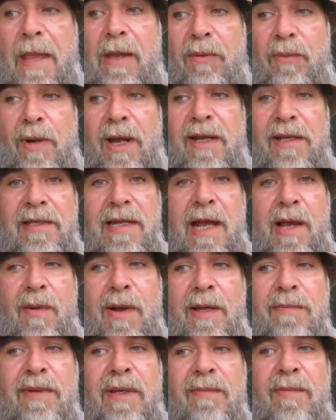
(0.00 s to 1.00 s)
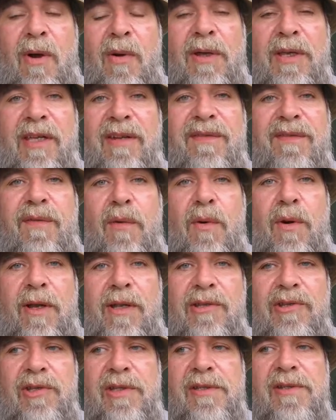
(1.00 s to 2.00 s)
Right now, I'd be mowing at four
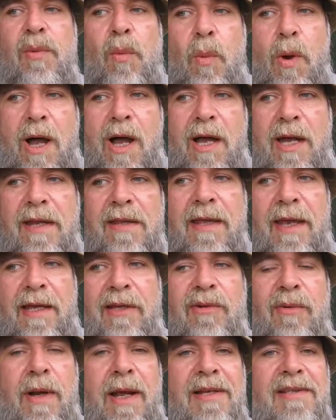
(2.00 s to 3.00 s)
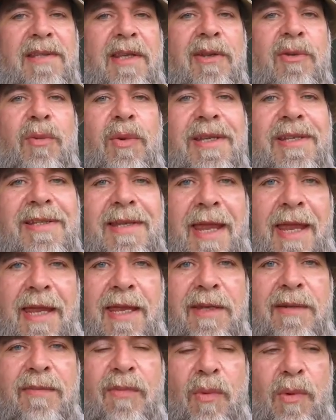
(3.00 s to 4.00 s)
inches. Why? That grass can
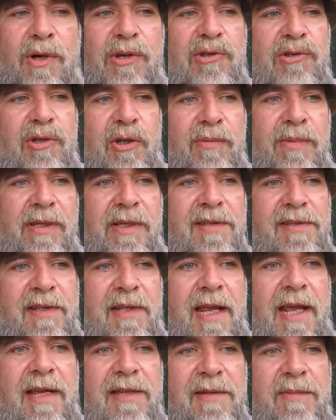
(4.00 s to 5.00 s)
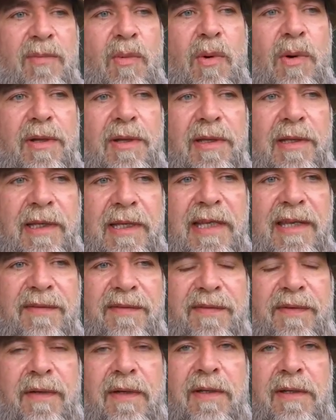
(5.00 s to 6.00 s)
retain moisture because it has more
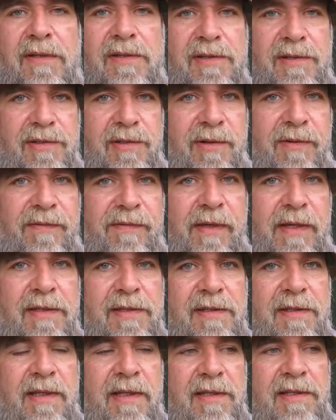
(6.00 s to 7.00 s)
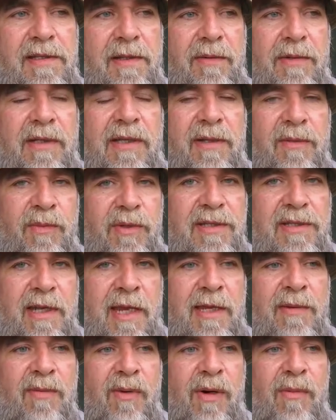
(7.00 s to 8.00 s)
leaf surface, and so it can
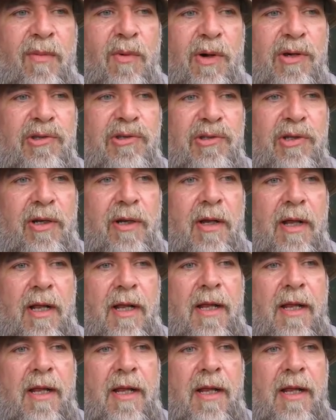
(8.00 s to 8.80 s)
retain more moisture